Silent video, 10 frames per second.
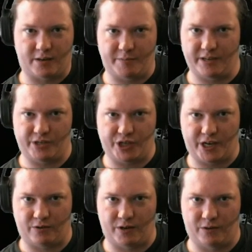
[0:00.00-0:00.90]
how being a
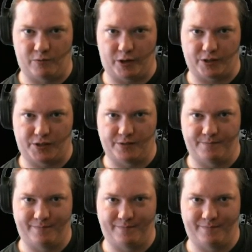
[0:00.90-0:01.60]
Shadowrunner works.